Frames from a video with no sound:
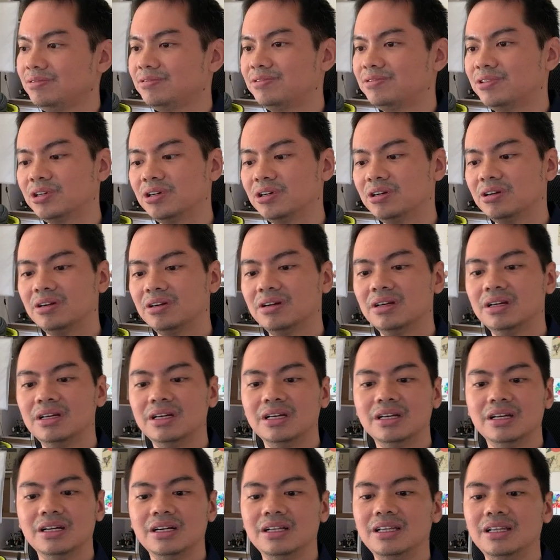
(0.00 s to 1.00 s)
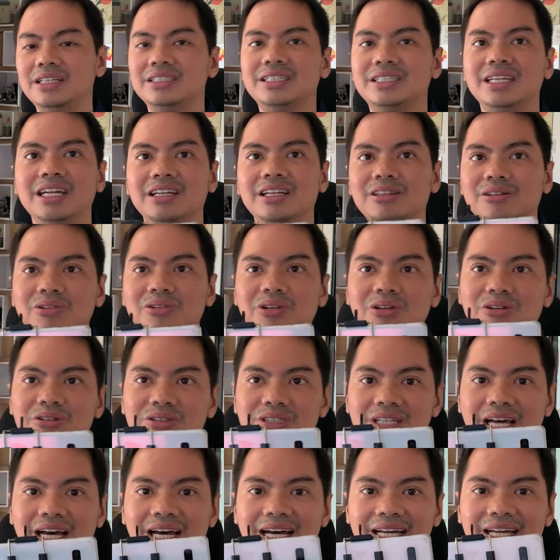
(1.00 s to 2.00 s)
for listening to
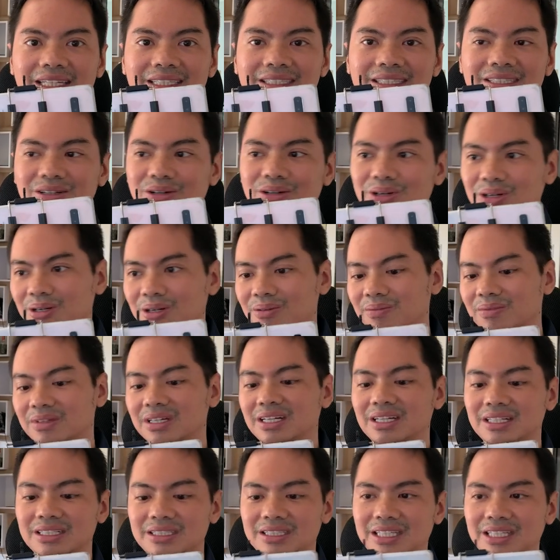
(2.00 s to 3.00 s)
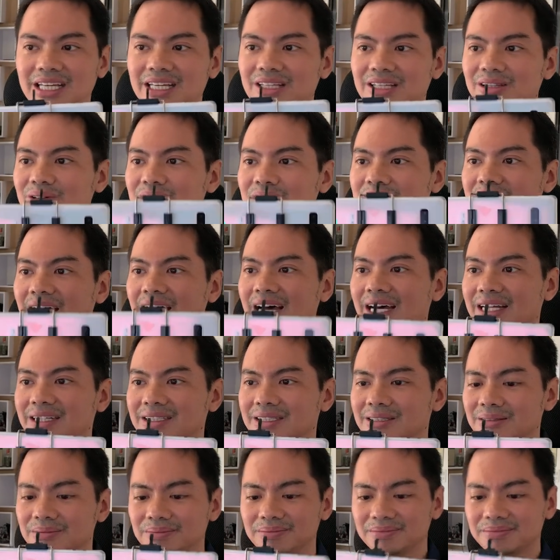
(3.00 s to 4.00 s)
those ads or seeing those ads.